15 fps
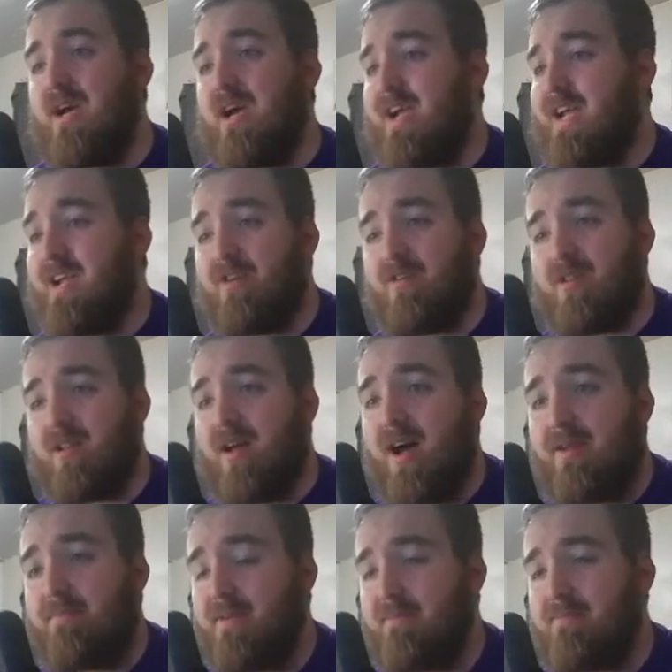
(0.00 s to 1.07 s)
I hear a
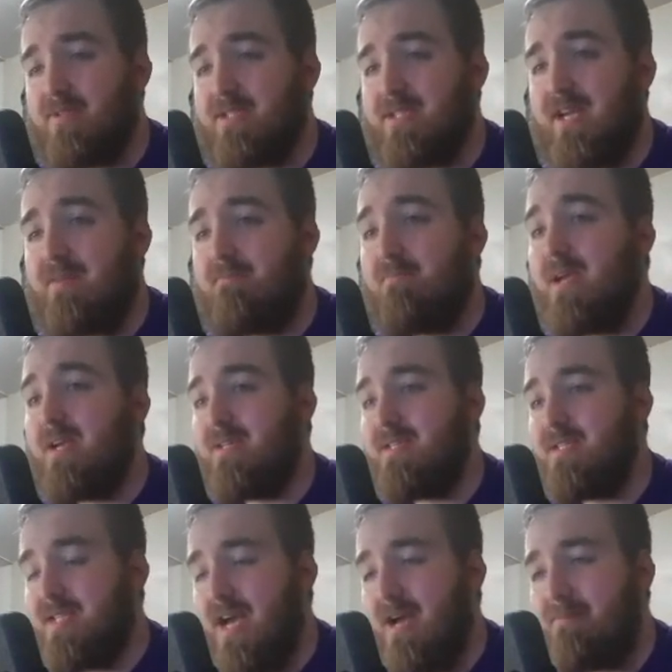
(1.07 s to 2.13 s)
lot of people saying Bailey
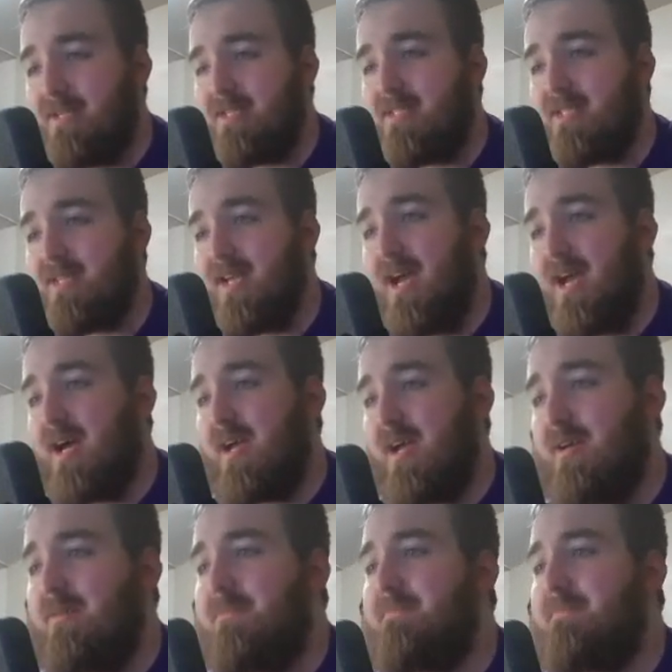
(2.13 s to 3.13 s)
Zappi's the guy.